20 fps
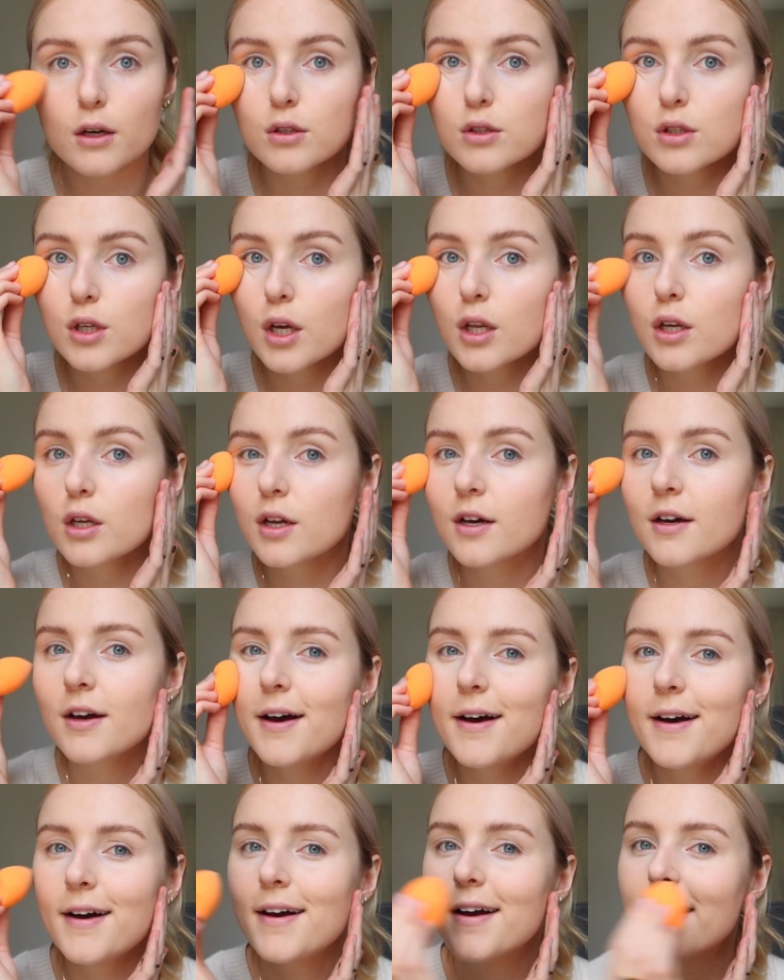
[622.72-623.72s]
looks good
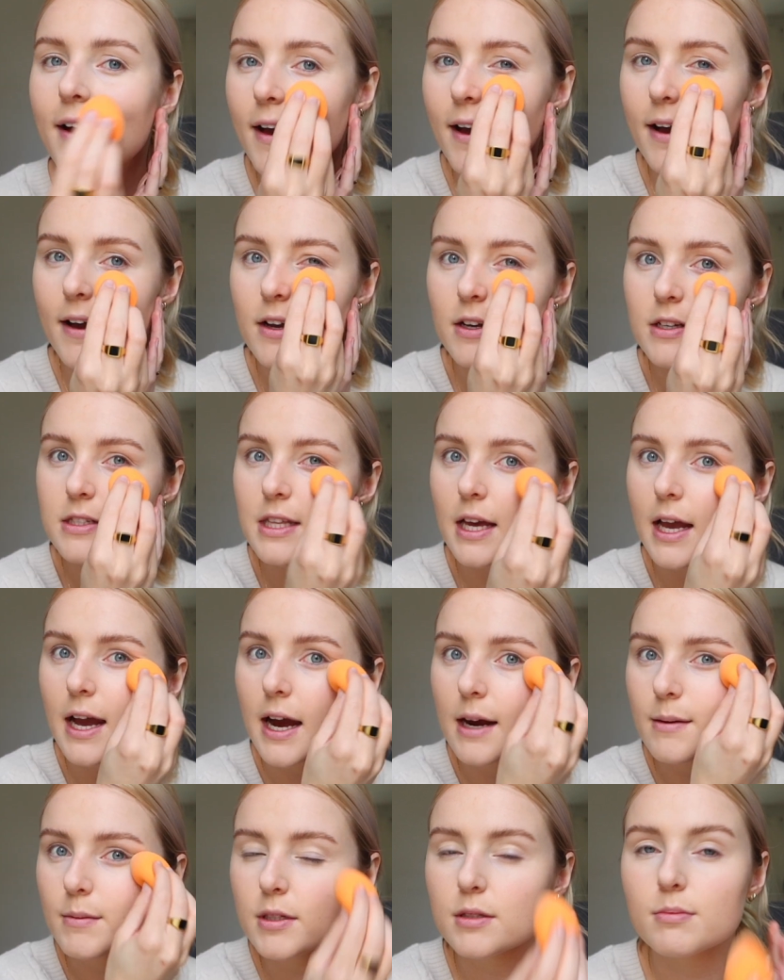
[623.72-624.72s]
because the
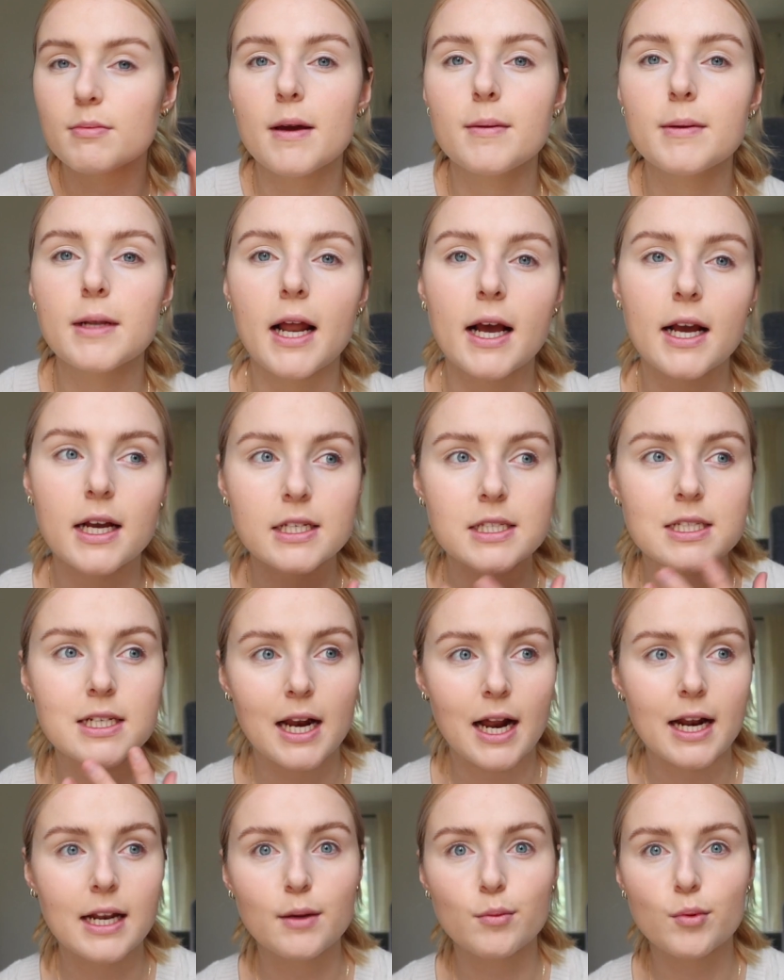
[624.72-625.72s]
camera is maybe like
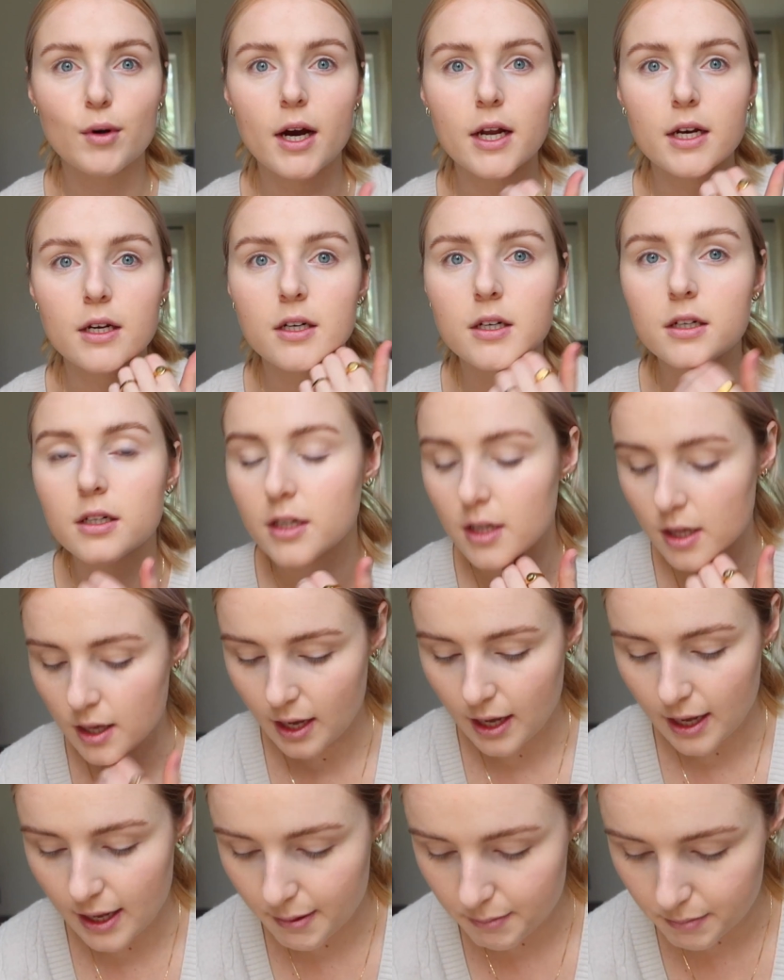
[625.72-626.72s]
slightly brighter
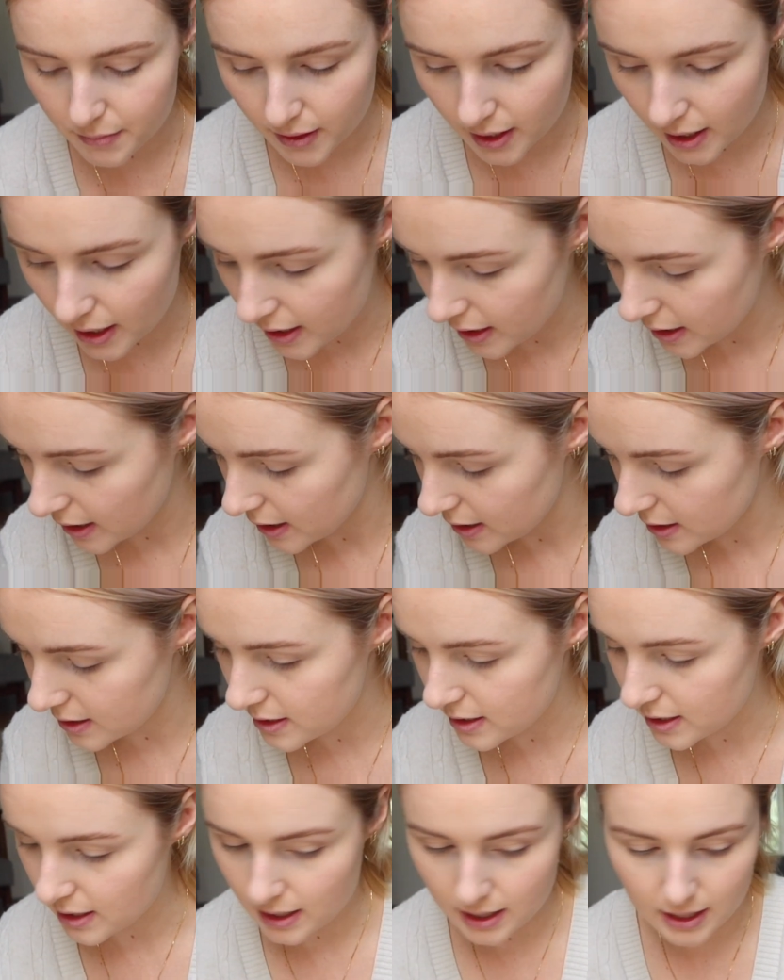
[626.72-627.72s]
than it
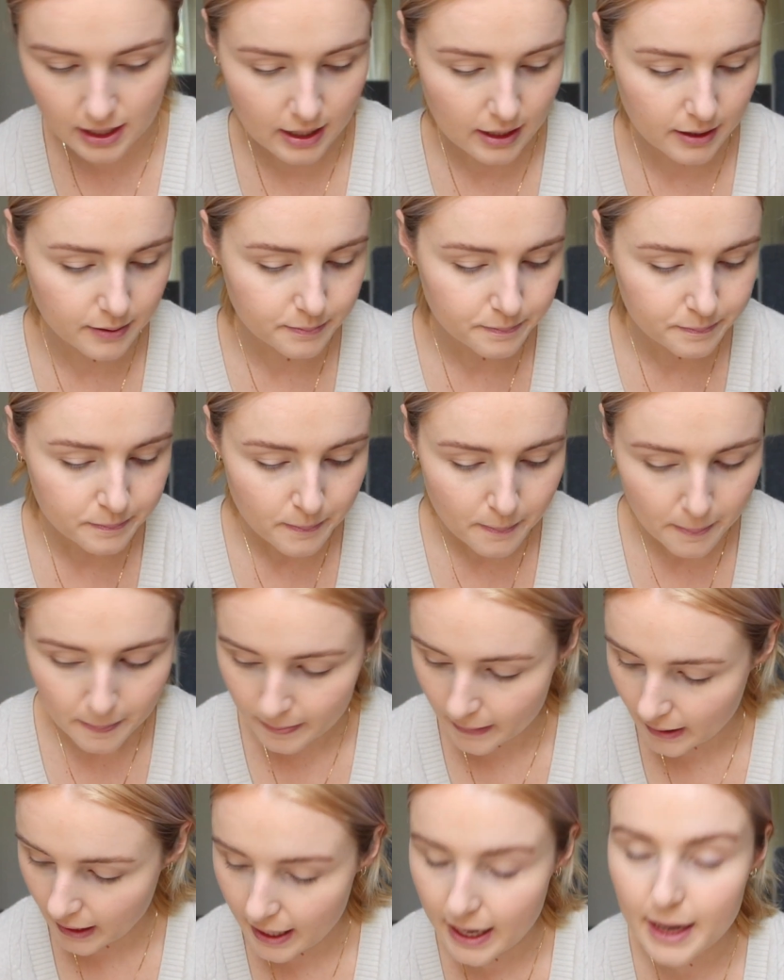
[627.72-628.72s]
is there.
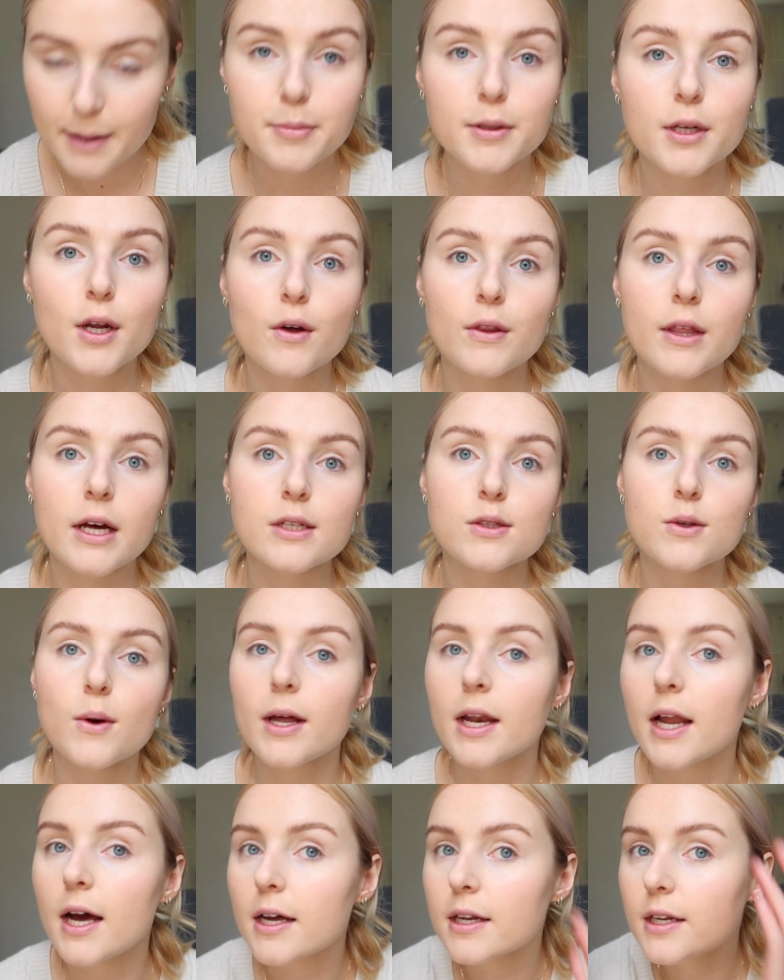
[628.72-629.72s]
But no, that's
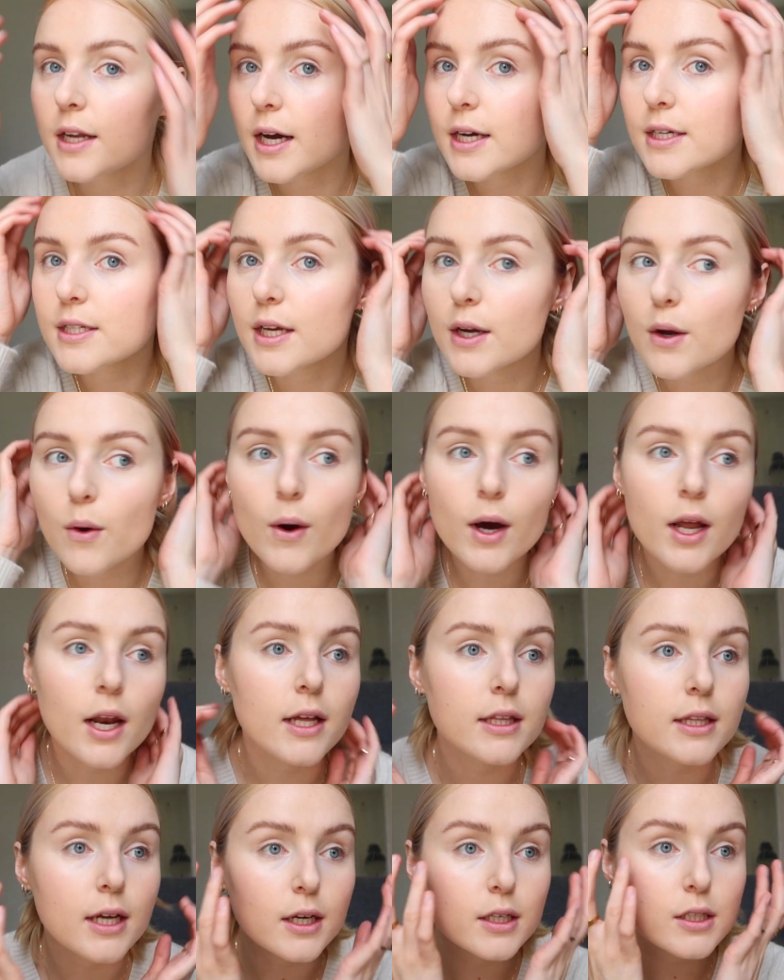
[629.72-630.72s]
quite nice. I quite
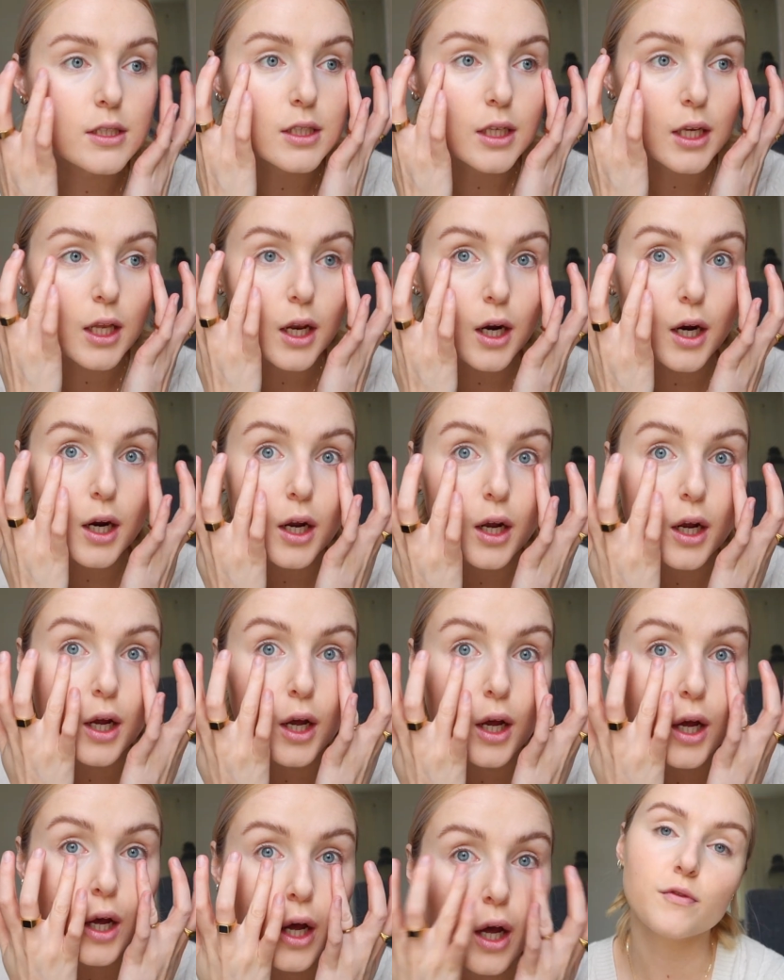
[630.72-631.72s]
like that concealer.
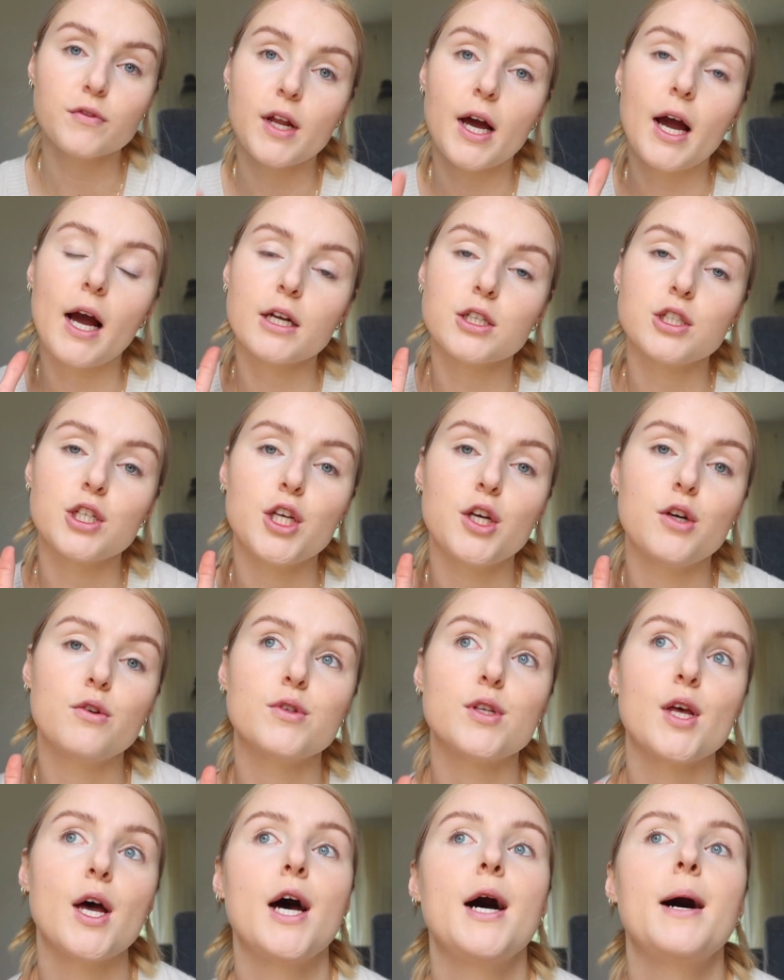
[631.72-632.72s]
Often I actually
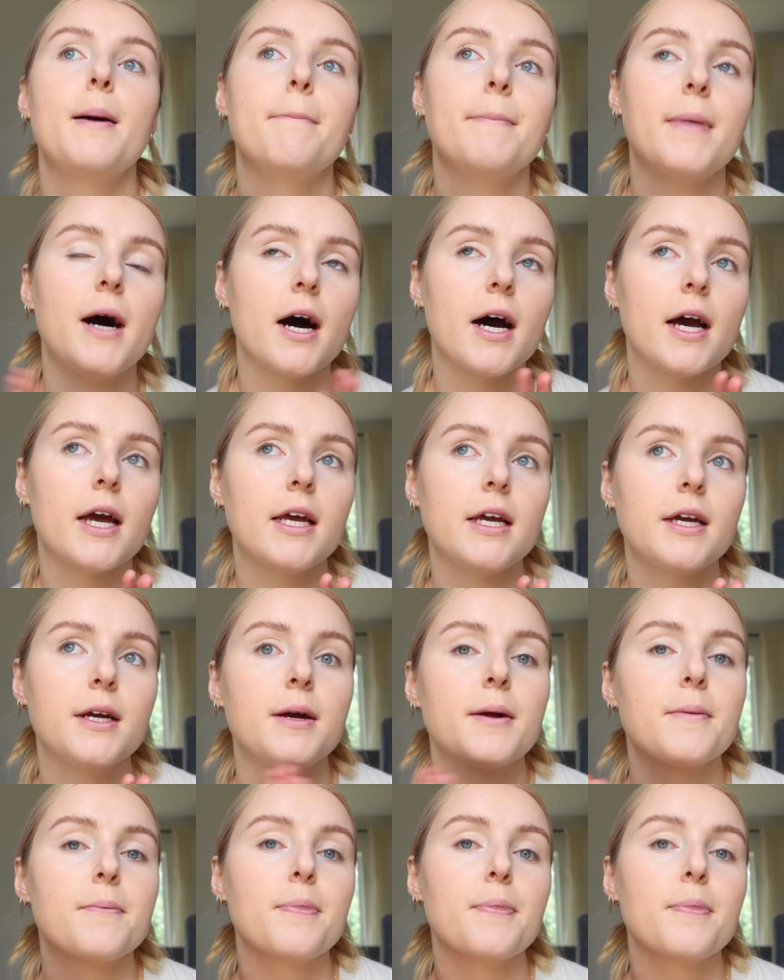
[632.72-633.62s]
use my